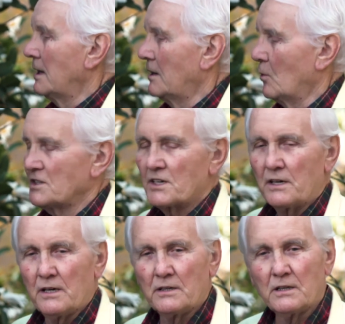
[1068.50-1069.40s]
once
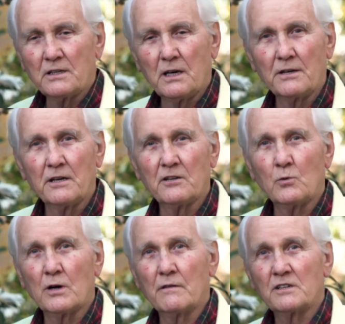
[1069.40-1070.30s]
again, another
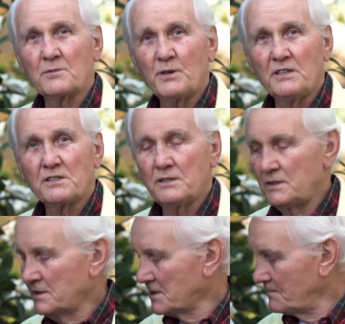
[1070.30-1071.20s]
one of the
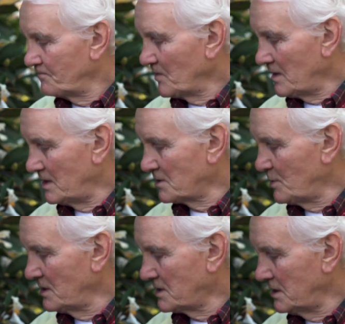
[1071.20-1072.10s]
species. This
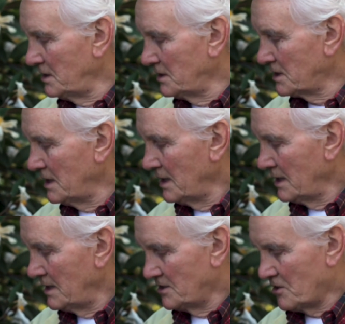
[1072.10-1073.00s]
species
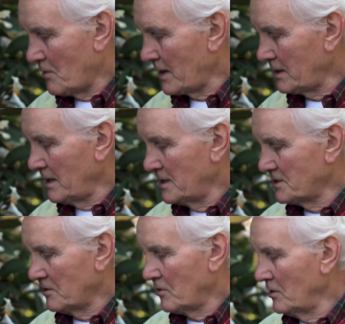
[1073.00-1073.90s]
is directly as
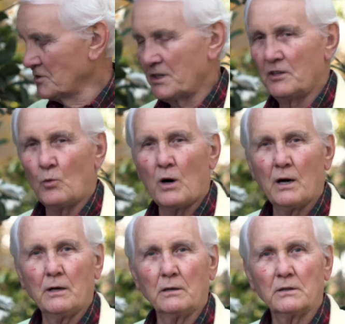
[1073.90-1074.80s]
it grows in the
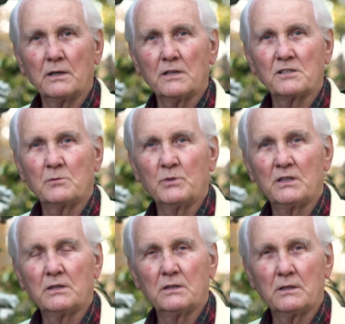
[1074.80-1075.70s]
wild. It hasn't
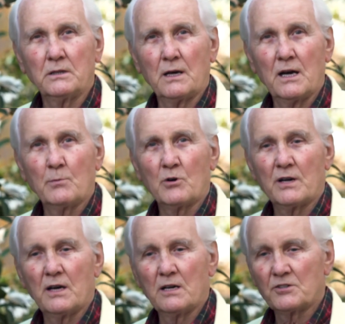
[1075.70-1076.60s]
been
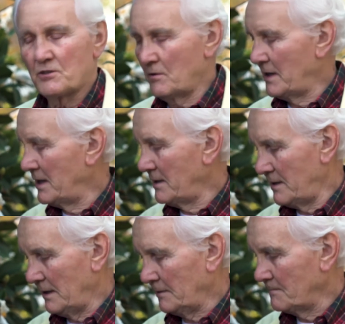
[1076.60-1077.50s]
hybridized or
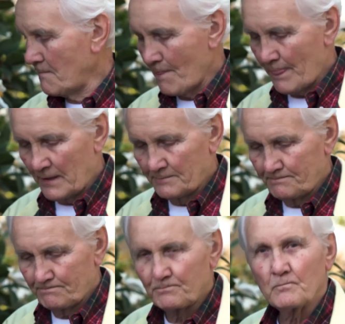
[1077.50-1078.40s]
anything.
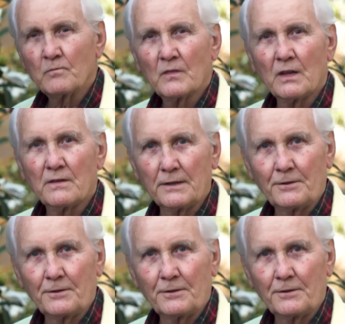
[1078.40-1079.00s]
Thank